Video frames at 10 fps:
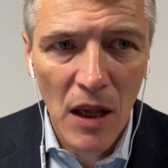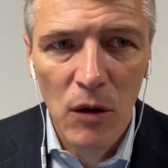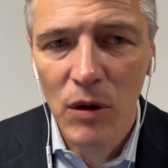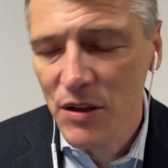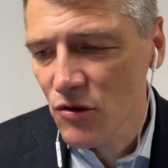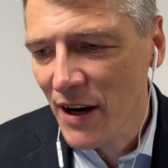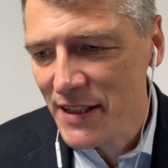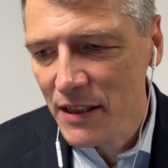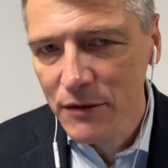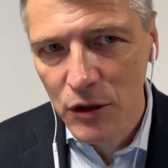Whereas
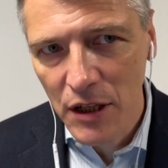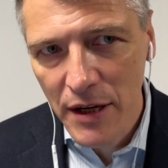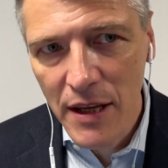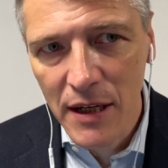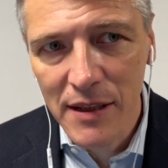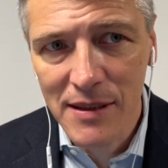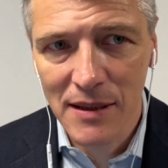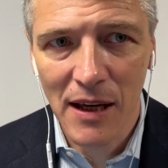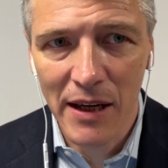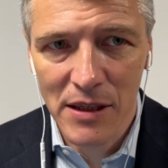writing for career
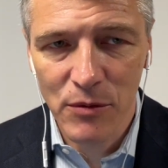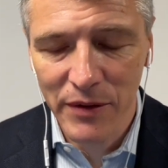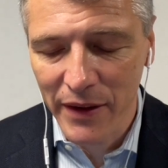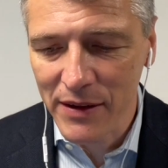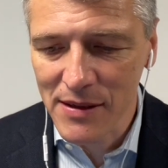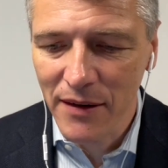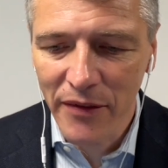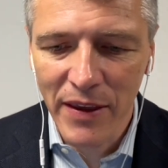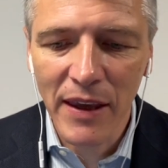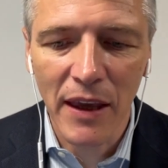starts with us
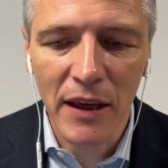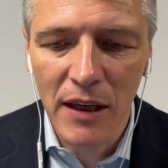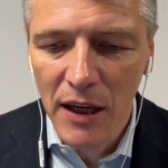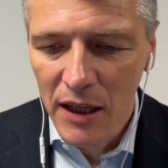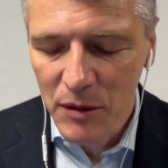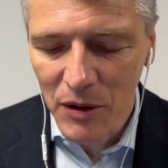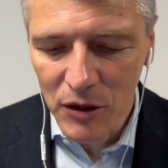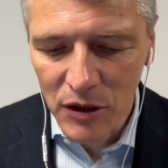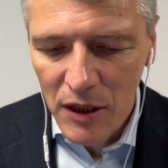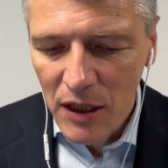thinking
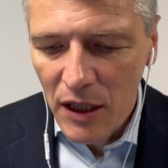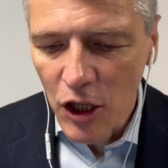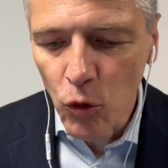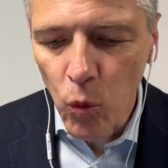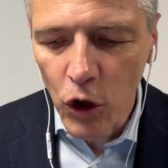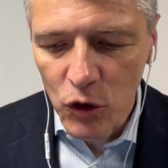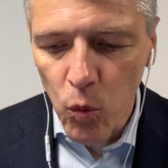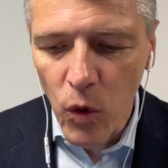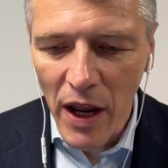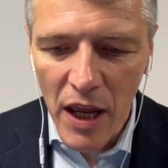about in what
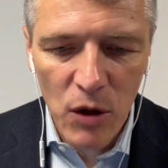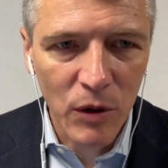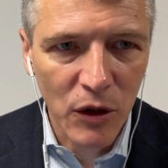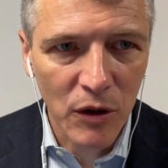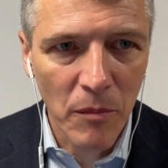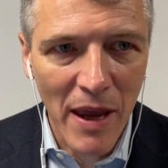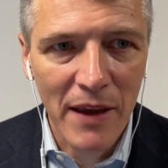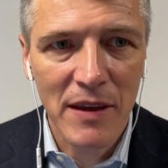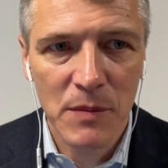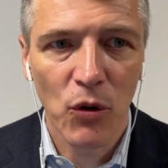way we could make
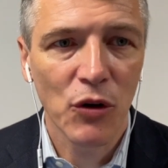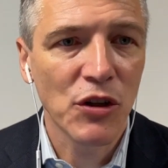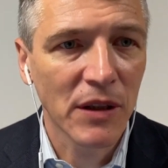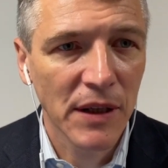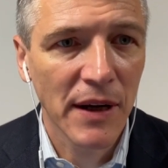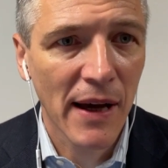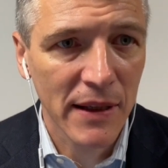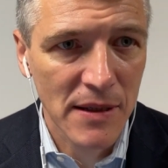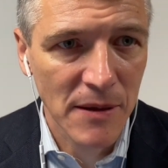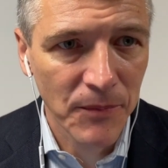this project a
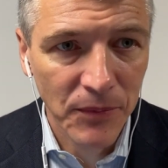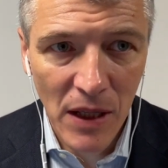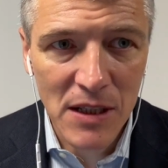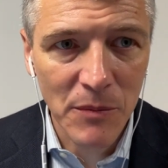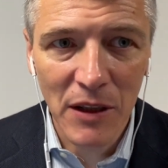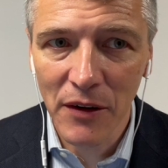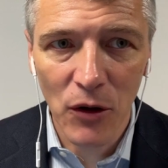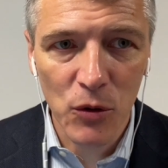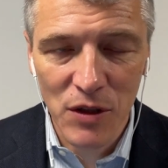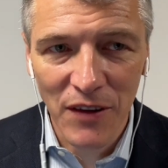reality. Ultimately,
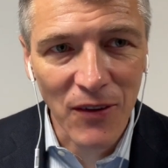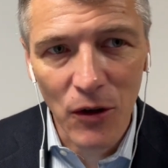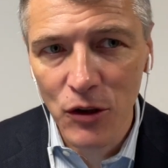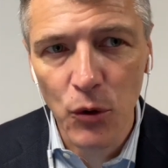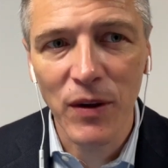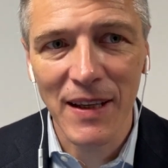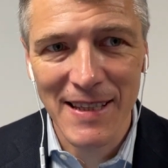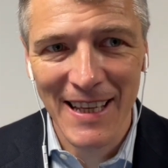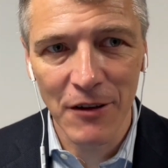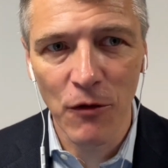those two things
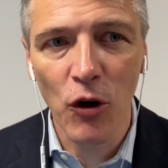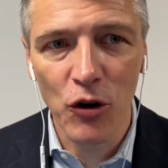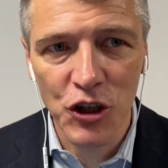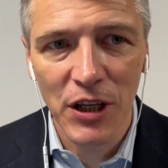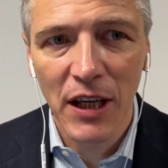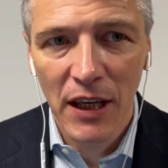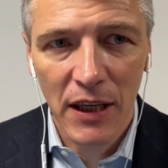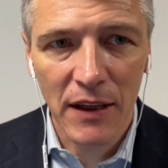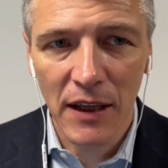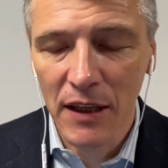converge
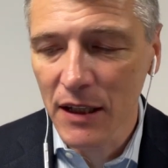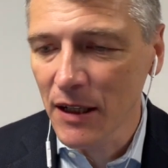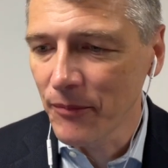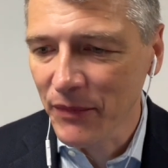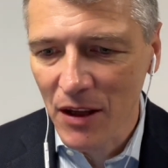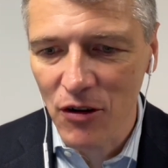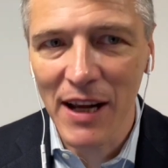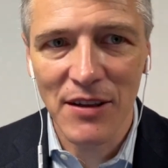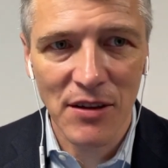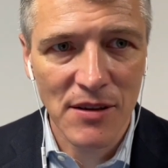in a
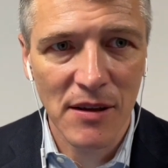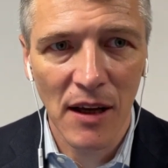writer's